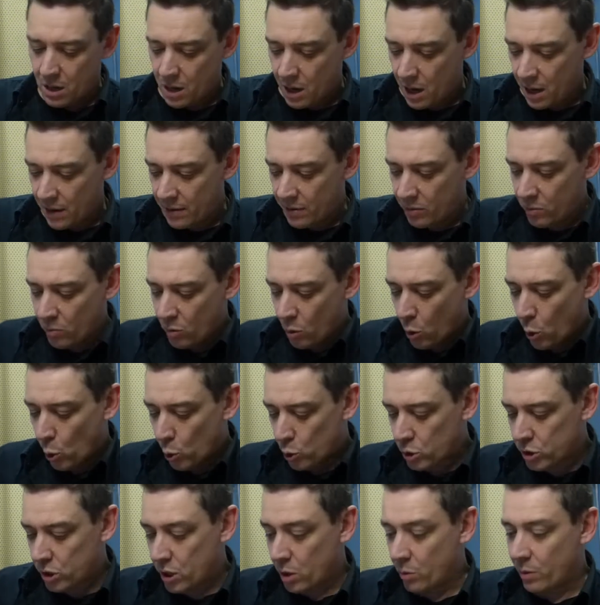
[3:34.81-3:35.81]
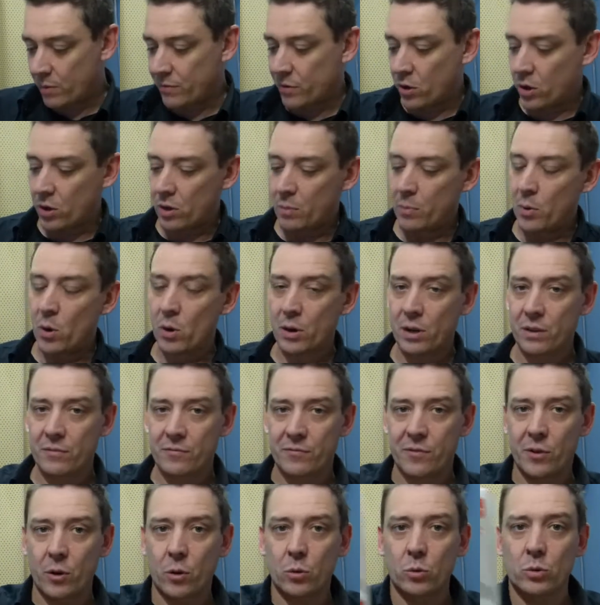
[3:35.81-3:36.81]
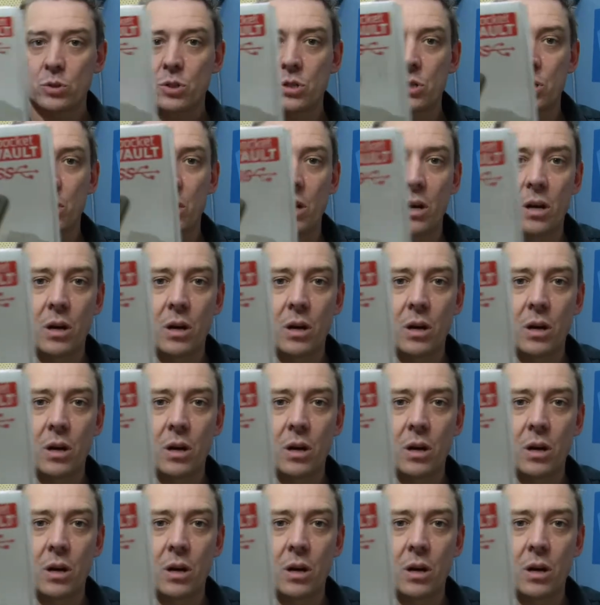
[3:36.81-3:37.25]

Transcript: and also we've got the Pocket Vault,